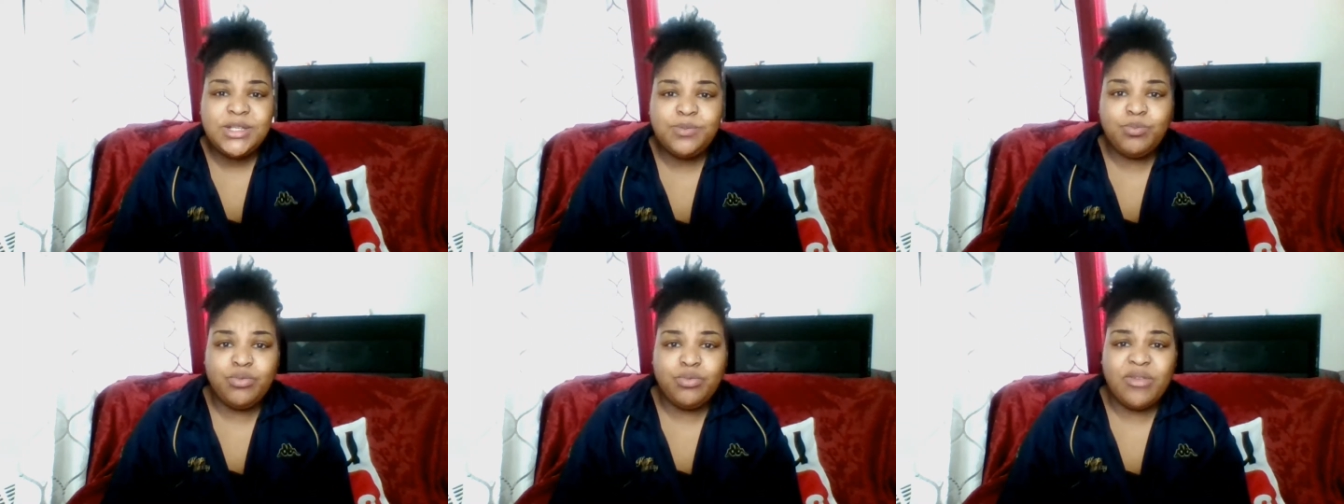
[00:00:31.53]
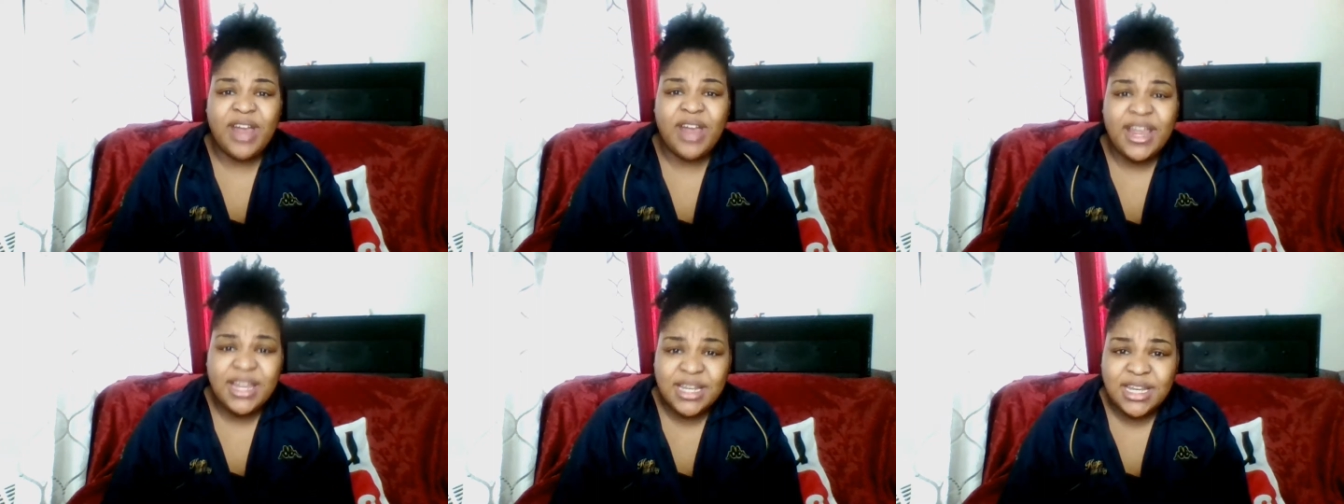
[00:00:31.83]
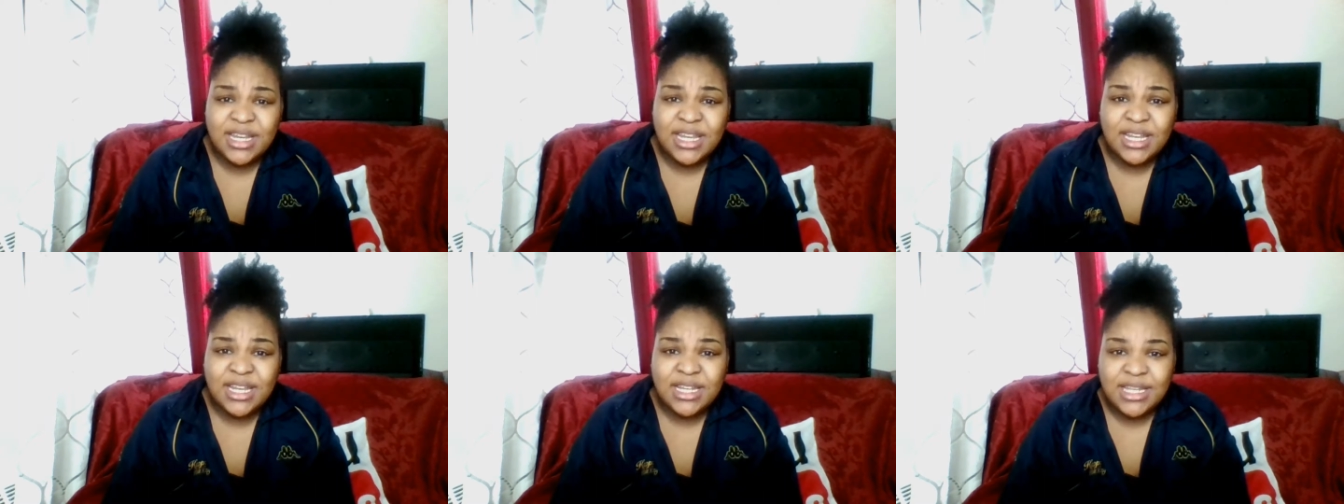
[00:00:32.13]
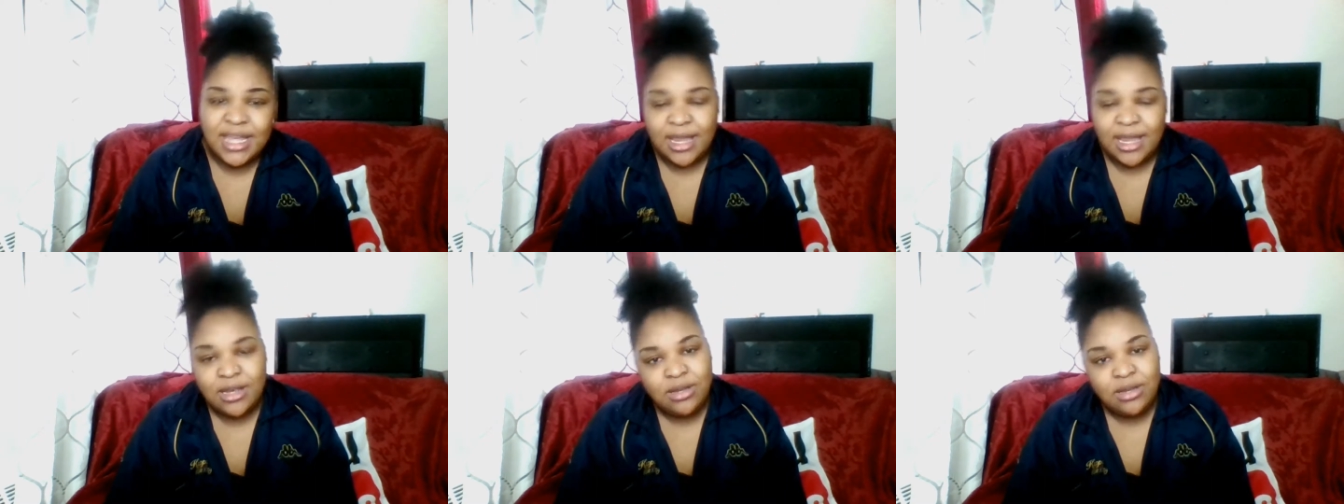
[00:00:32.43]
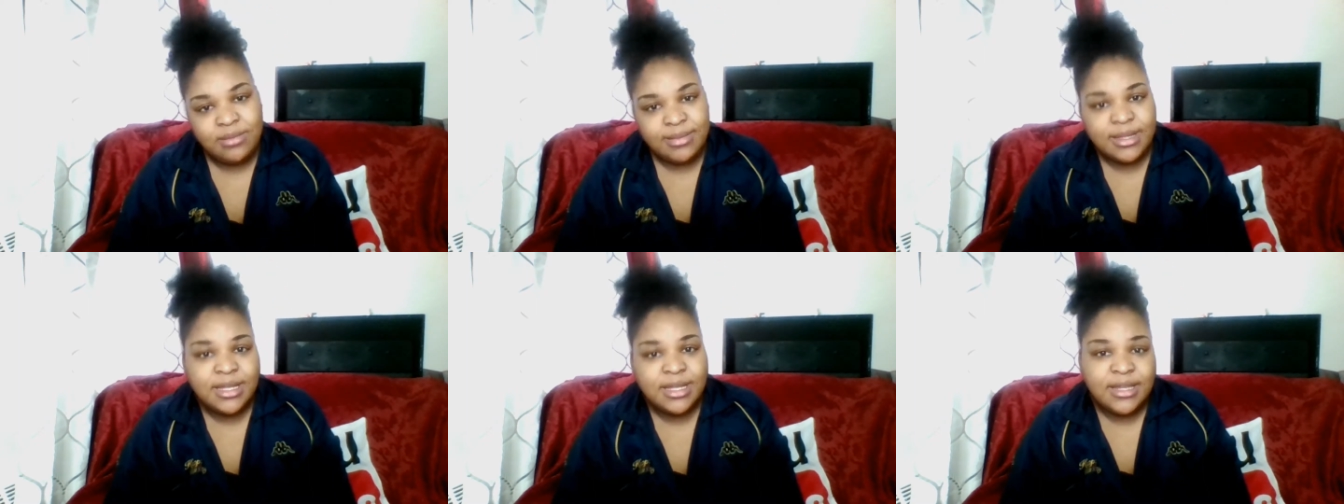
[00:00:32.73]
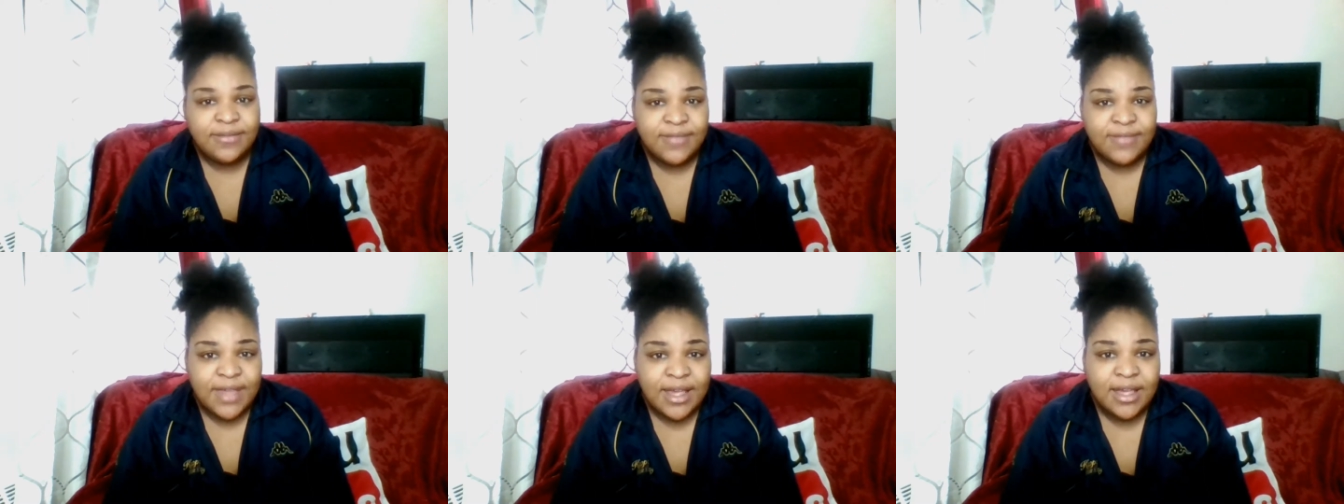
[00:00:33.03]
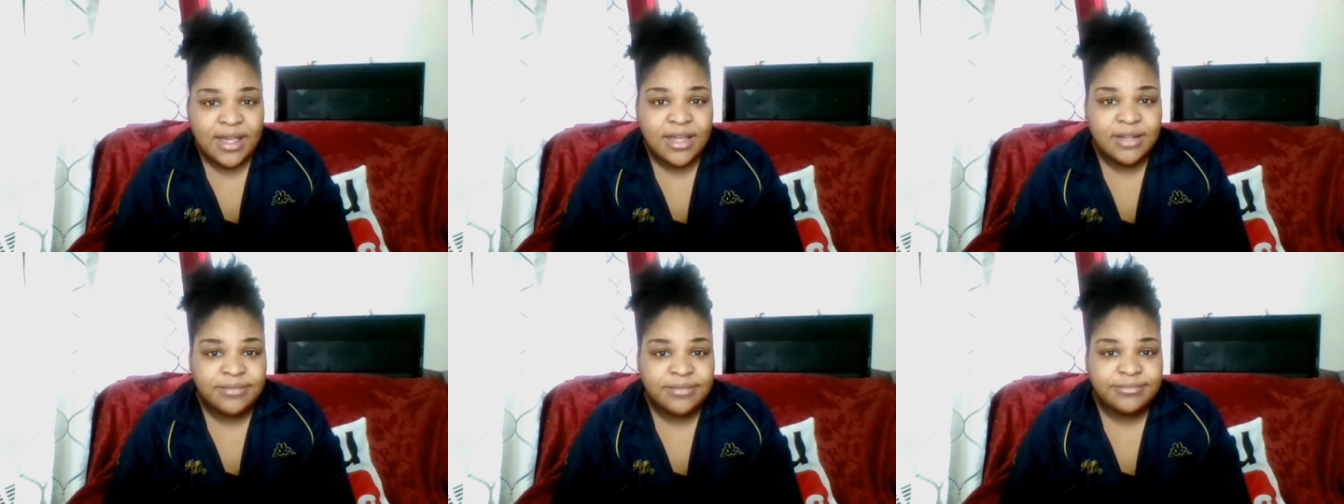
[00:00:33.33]
pregnant. Can you believe
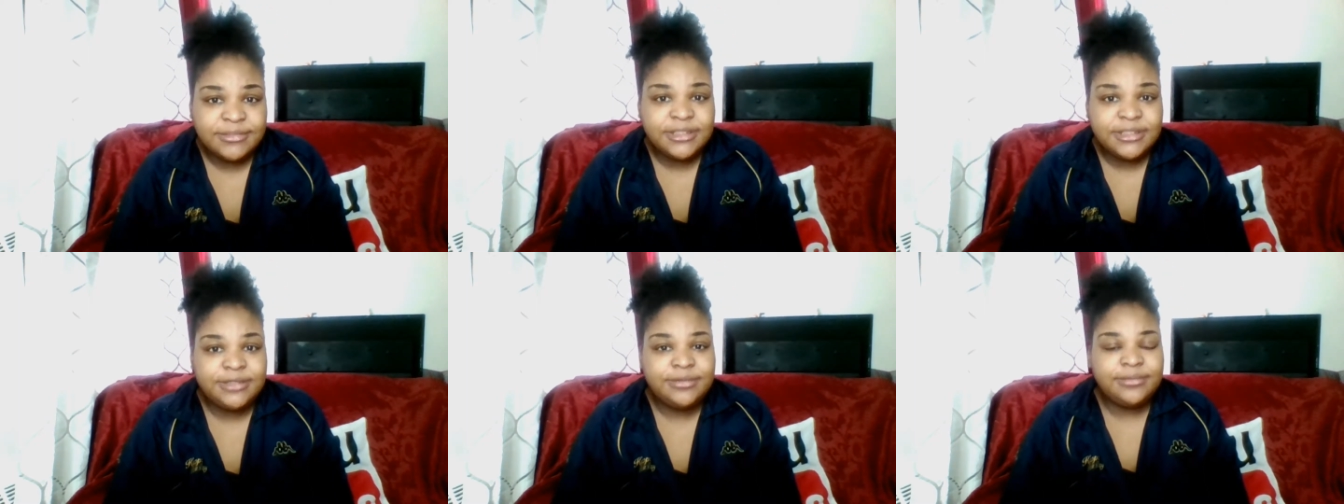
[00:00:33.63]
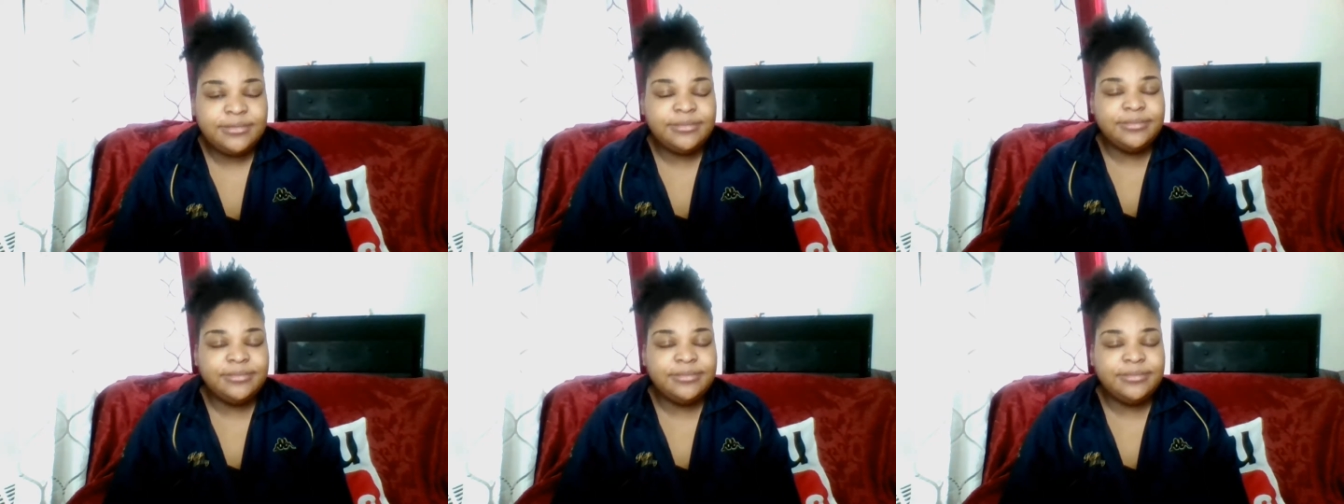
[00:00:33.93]
that?